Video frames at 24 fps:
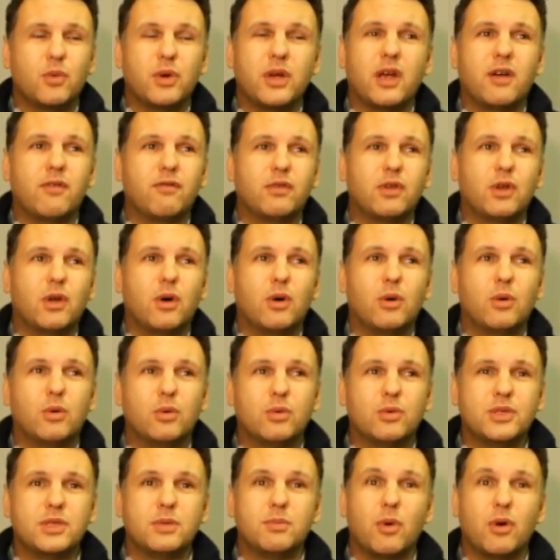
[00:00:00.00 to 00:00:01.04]
we have
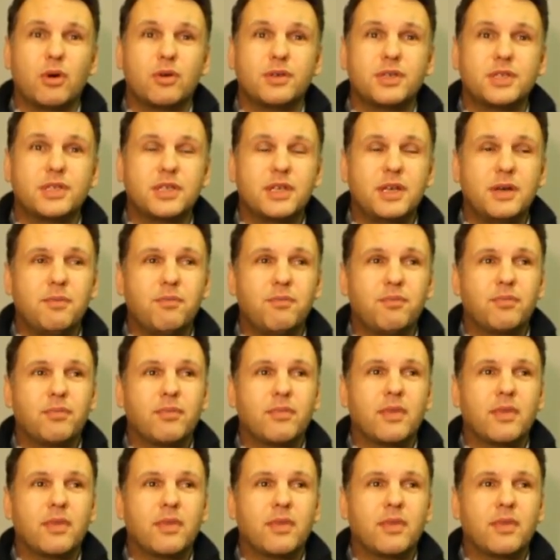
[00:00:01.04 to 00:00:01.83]
no democracy,